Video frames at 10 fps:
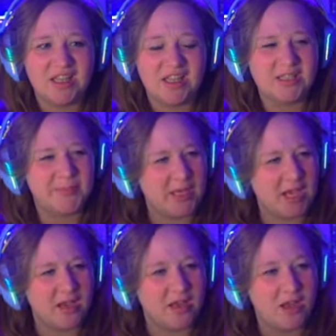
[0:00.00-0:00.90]
Is
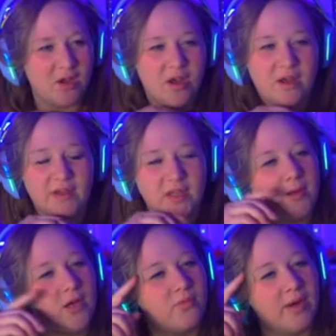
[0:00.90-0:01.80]
Peacock uh, available
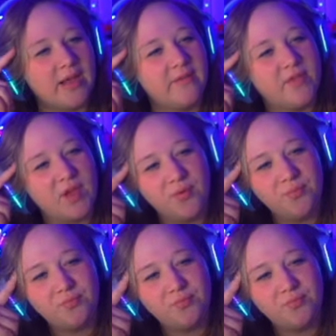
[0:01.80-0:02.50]
on Rave though?